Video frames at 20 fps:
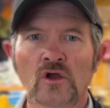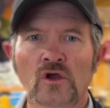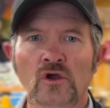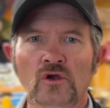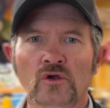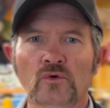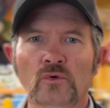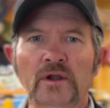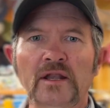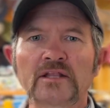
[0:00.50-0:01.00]

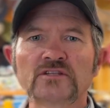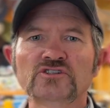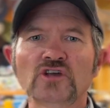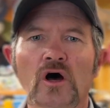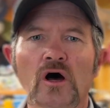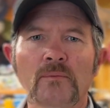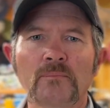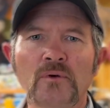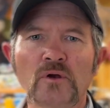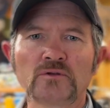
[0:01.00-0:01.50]
Greetings
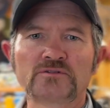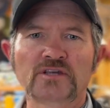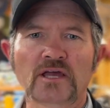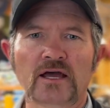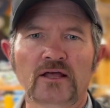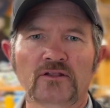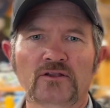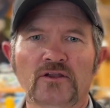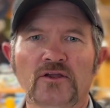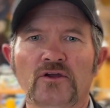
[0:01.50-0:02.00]
all, Boots
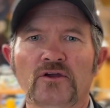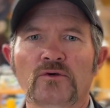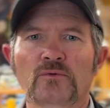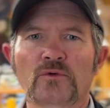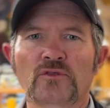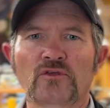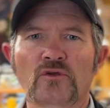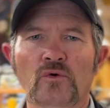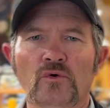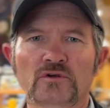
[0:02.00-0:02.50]
Allen here
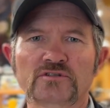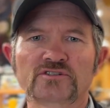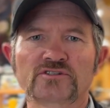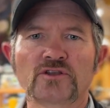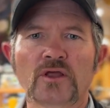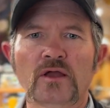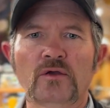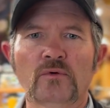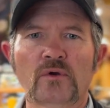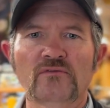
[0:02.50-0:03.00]
with your
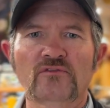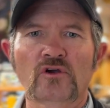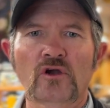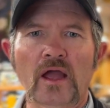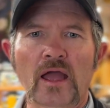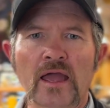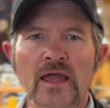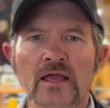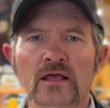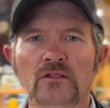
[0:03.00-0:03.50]
Snake River
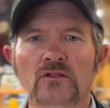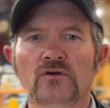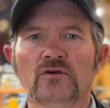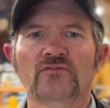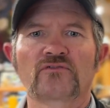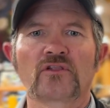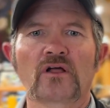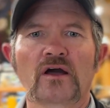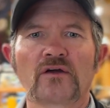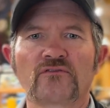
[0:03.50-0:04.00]
Angler
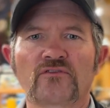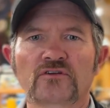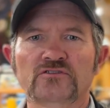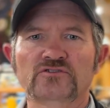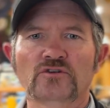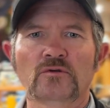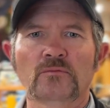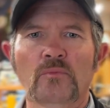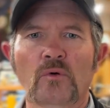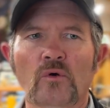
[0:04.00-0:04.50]
Fly
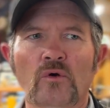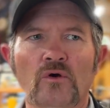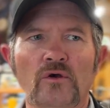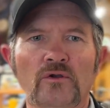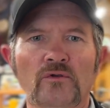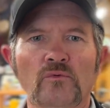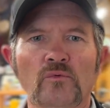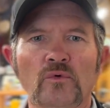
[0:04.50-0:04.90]
Fishing Report.